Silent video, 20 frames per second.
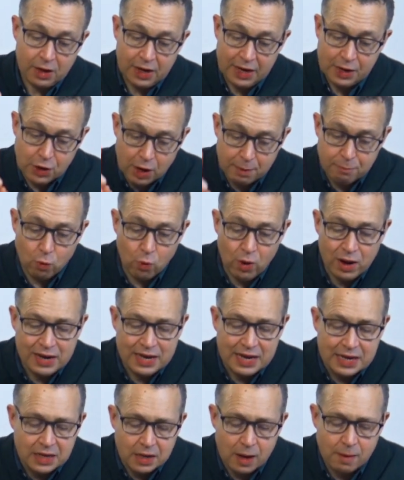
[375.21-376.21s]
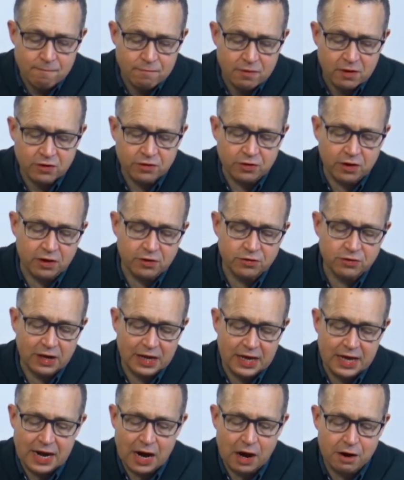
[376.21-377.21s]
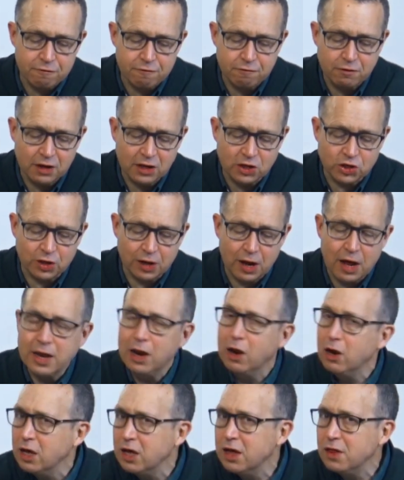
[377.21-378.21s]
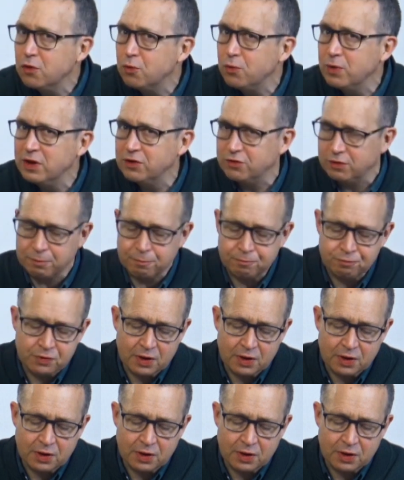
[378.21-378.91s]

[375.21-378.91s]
Number one, he comforts us in our affliction. Now, look at the reason.